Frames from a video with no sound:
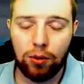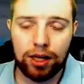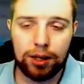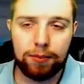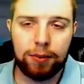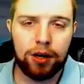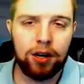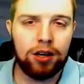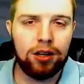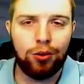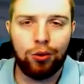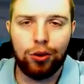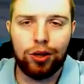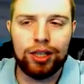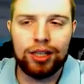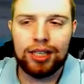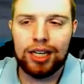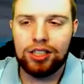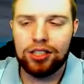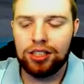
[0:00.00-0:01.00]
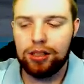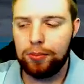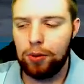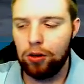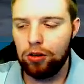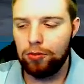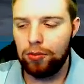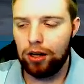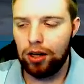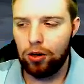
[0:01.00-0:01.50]
quick ball, or you can catch it in a
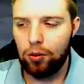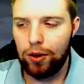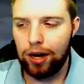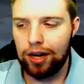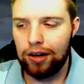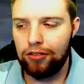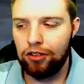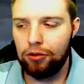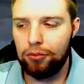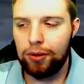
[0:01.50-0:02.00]
Pokeball or whatever.